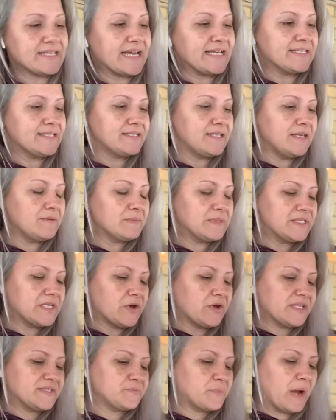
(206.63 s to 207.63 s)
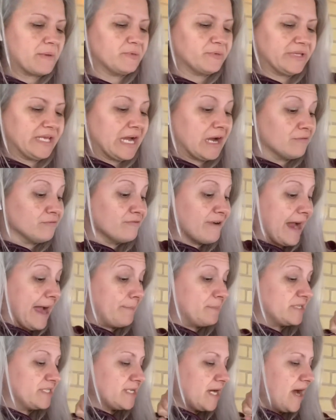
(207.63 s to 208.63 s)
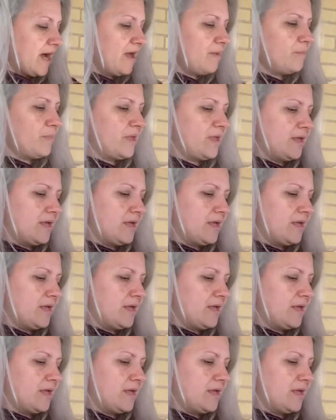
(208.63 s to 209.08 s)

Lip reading: It's actually just a wrap top. It's super cute.